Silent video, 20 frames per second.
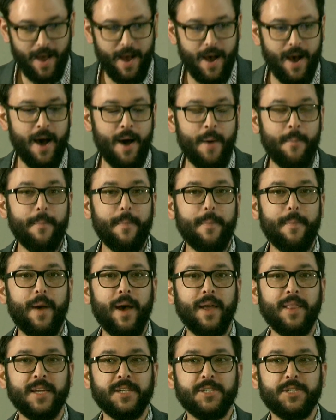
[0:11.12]

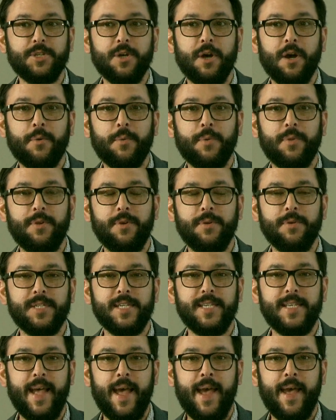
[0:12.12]
I'd like to talk with you
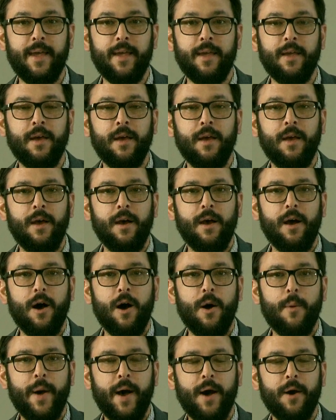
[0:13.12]
today
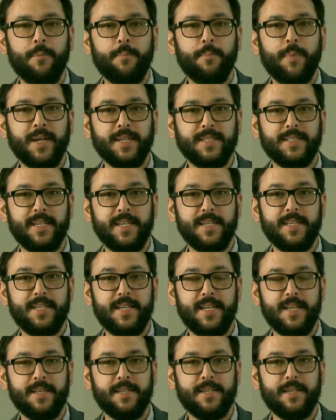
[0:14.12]
about Bhagat Singh
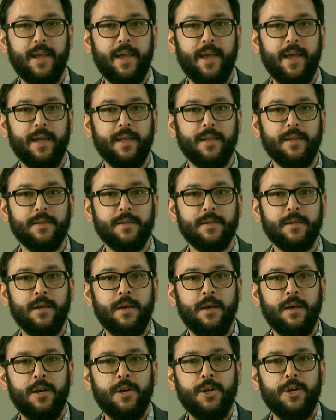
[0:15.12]
Thind and
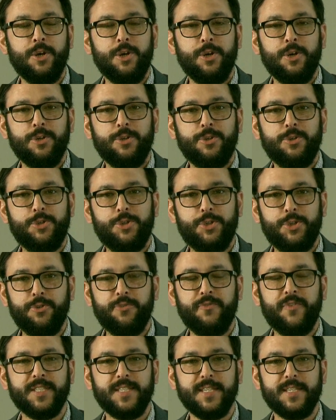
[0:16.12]

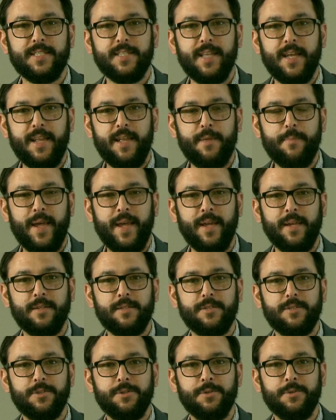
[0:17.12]
two visits that he
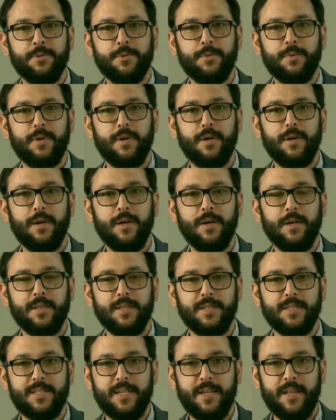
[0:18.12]
made to
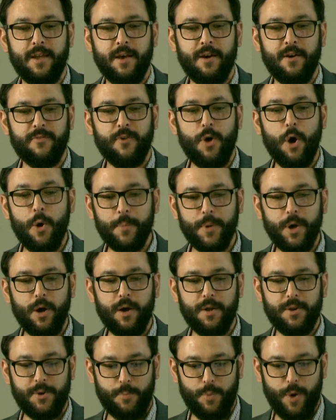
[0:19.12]
the city of
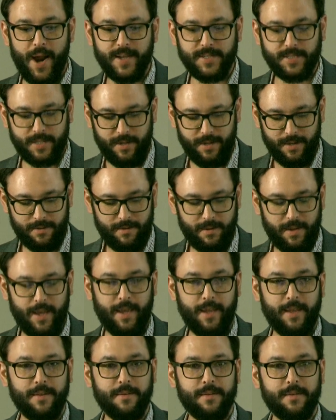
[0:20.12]
Omaha, Nebraska,
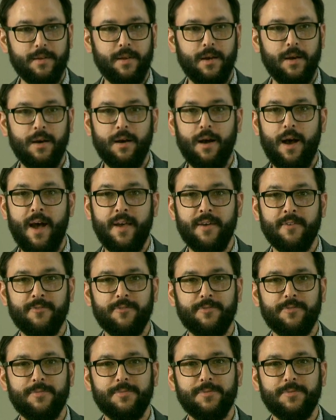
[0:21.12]
and I have